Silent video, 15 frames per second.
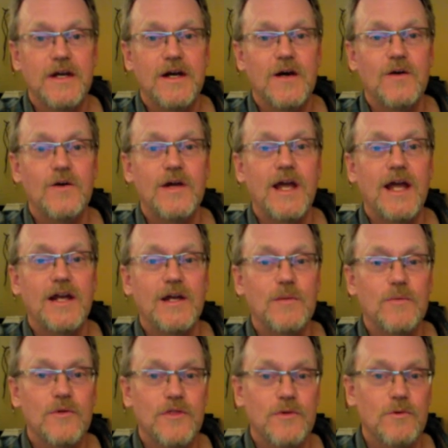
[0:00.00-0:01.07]
Okay,
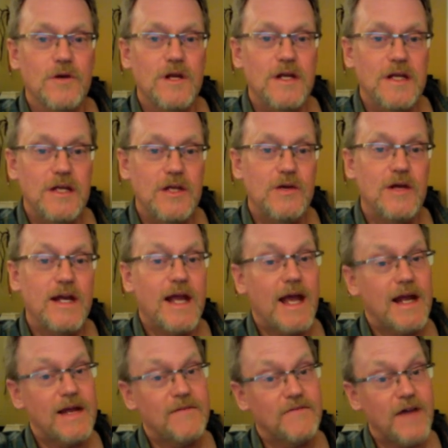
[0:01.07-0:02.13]
number three, you can
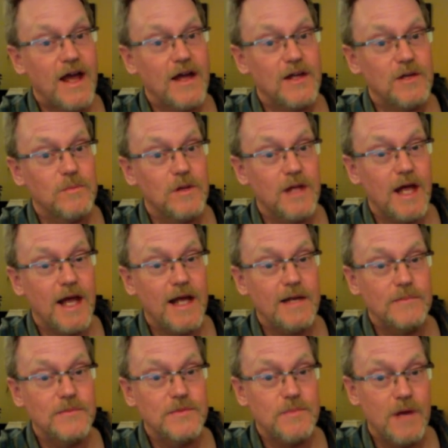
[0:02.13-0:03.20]
add a valuable
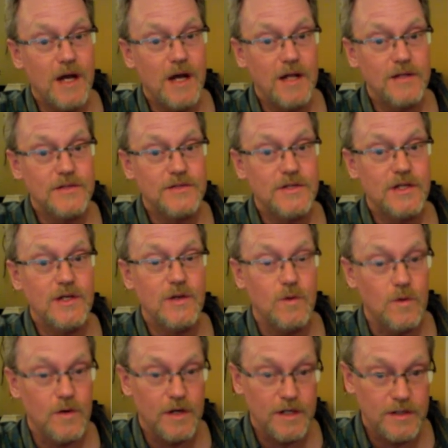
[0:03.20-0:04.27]
items policy
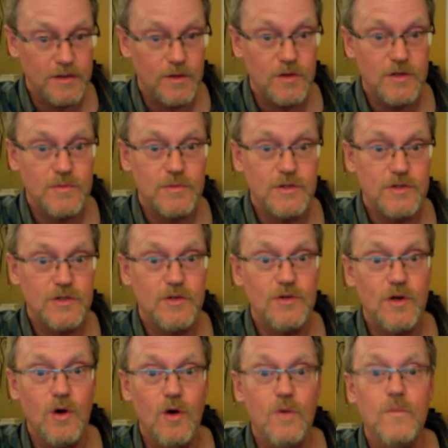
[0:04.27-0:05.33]
or an endorsement to
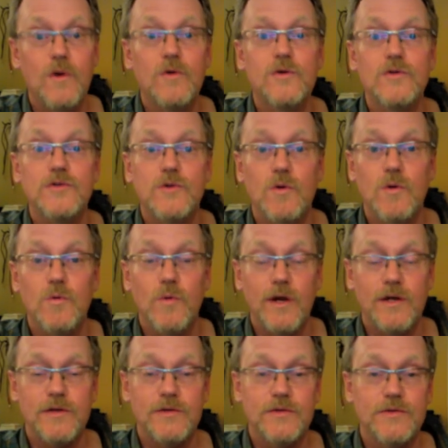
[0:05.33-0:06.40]
the homeowners or
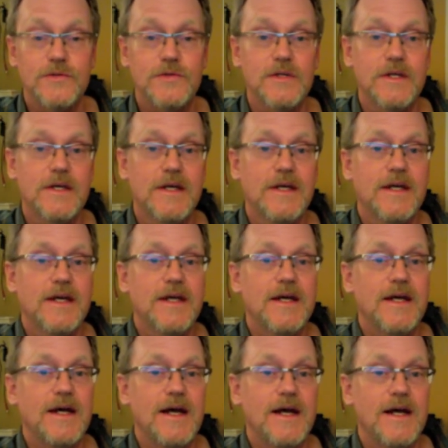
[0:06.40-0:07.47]
renters
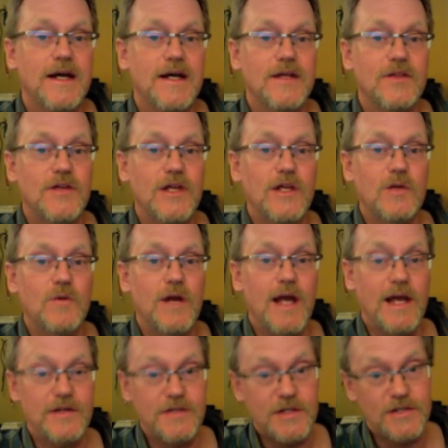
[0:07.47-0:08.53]
that you would
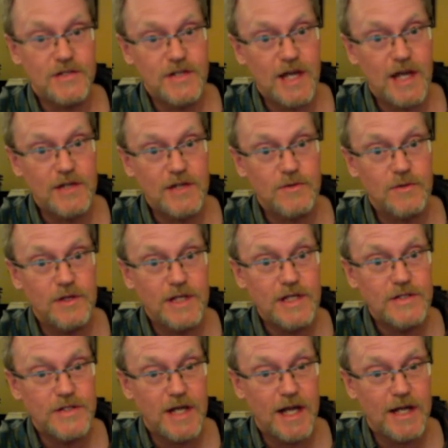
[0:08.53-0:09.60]
actually schedule
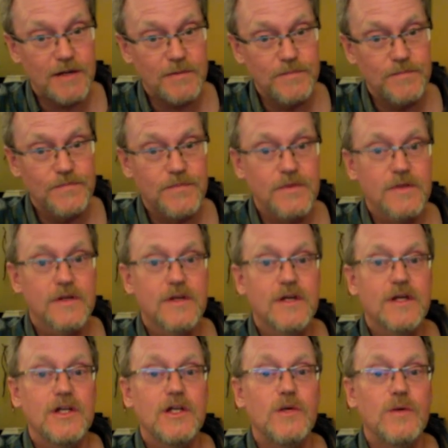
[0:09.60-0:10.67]
each item.
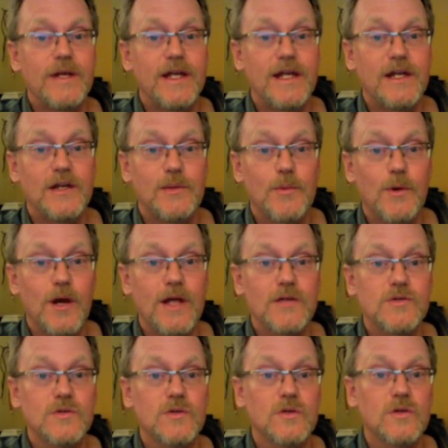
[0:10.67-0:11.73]
You would need an
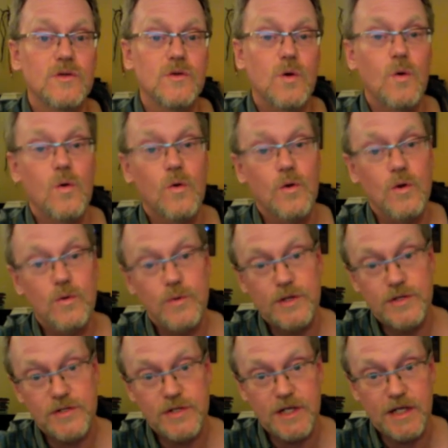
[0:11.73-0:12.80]
appraisal or
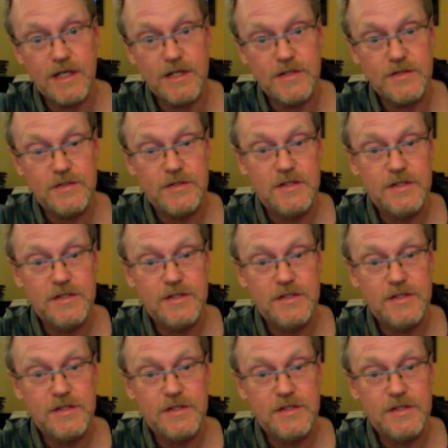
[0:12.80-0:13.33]
receipt,